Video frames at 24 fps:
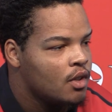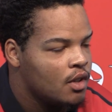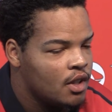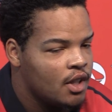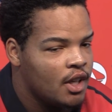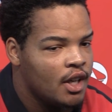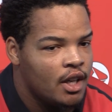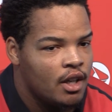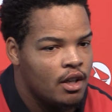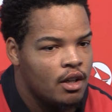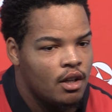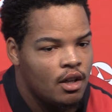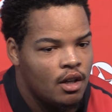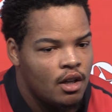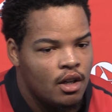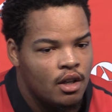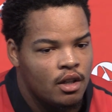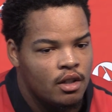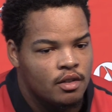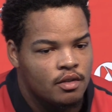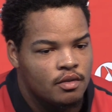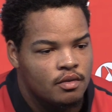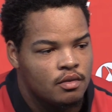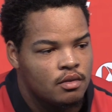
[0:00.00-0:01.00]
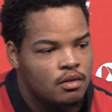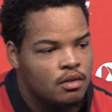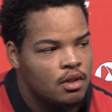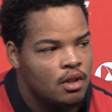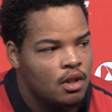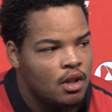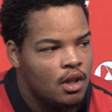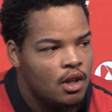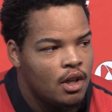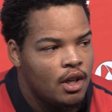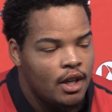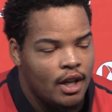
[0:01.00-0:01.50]
Yeah,
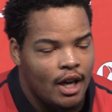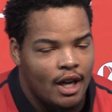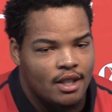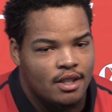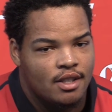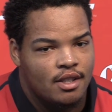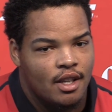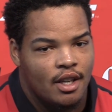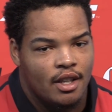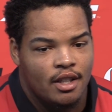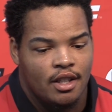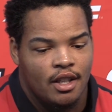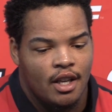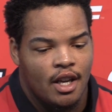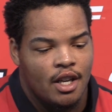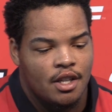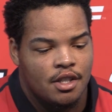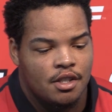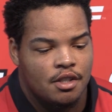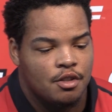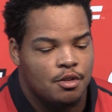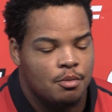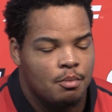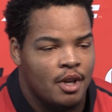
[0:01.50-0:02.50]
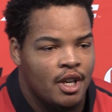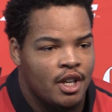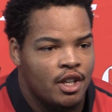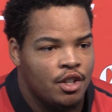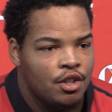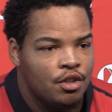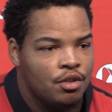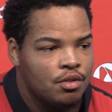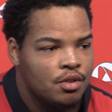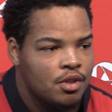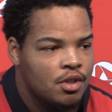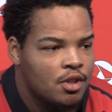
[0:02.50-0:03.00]
I'd say De'Asian's made
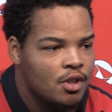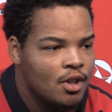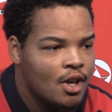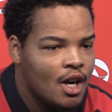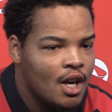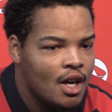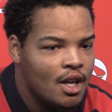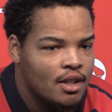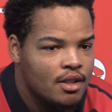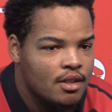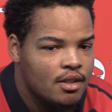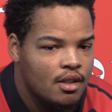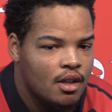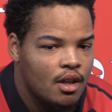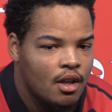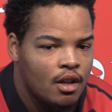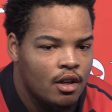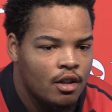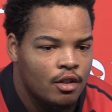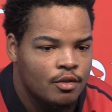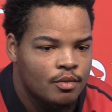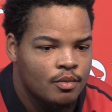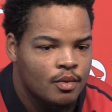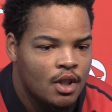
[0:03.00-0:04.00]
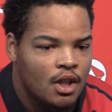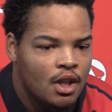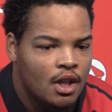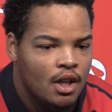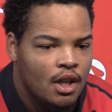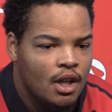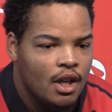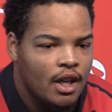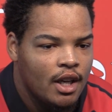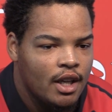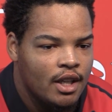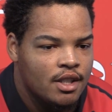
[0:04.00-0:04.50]
huge strides.
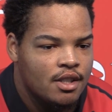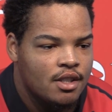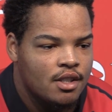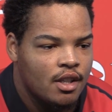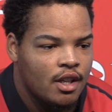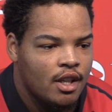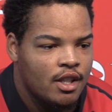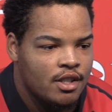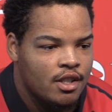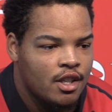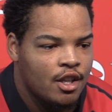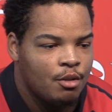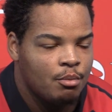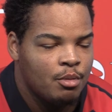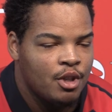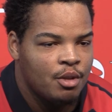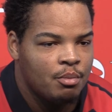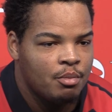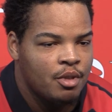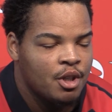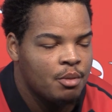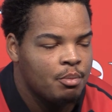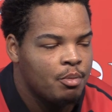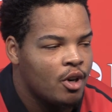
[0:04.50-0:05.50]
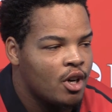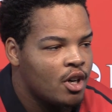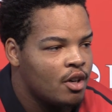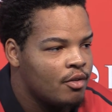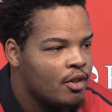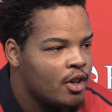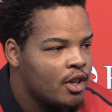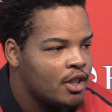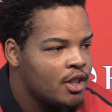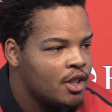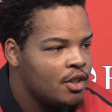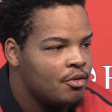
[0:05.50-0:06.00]
He's going to be a big part of
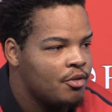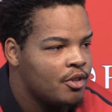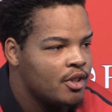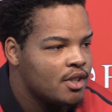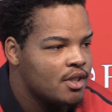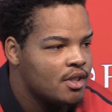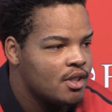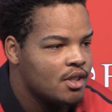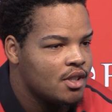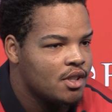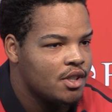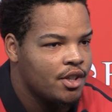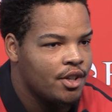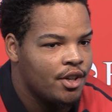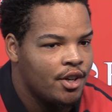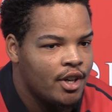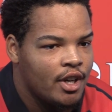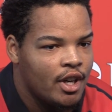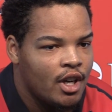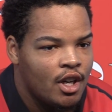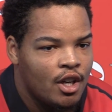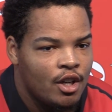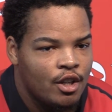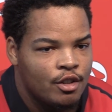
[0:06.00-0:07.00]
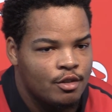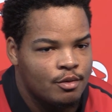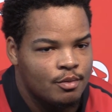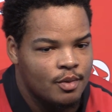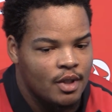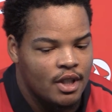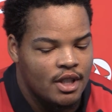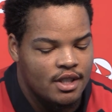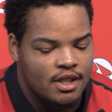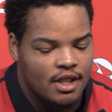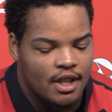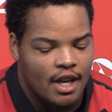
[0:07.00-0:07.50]
our defense this year.
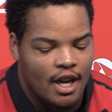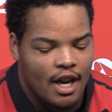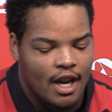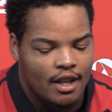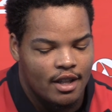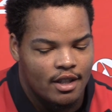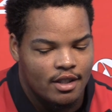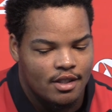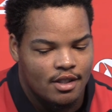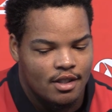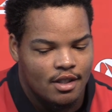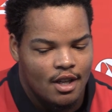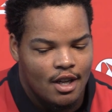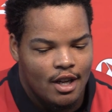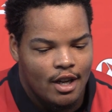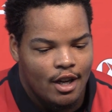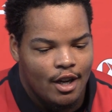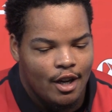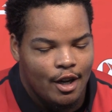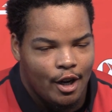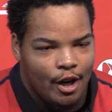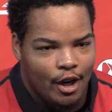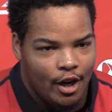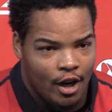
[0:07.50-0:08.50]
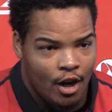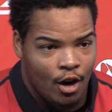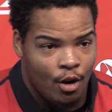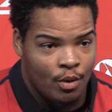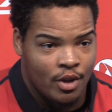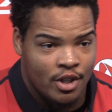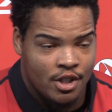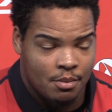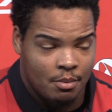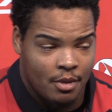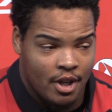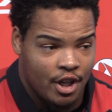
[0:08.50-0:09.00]
He's a guy that's
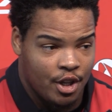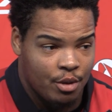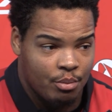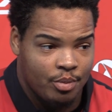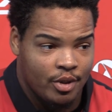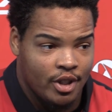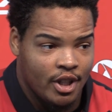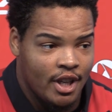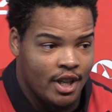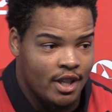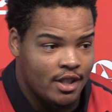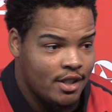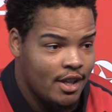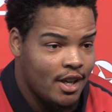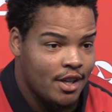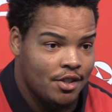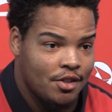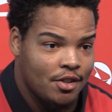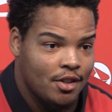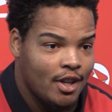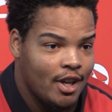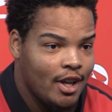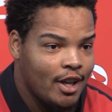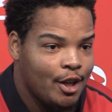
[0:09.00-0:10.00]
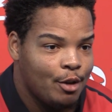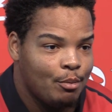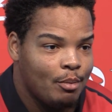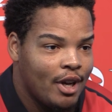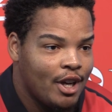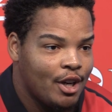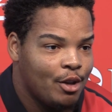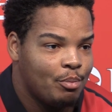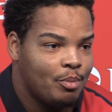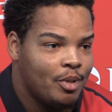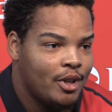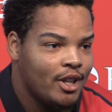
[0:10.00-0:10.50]
always making plays. Yesterday he
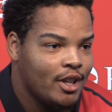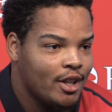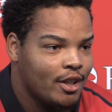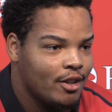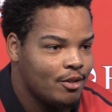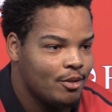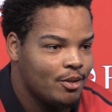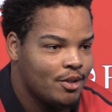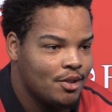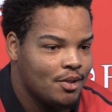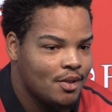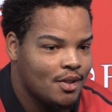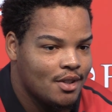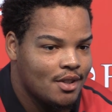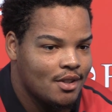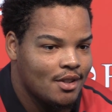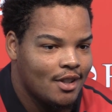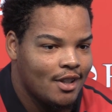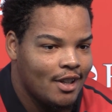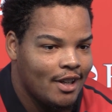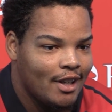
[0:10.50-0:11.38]
made a pick, which was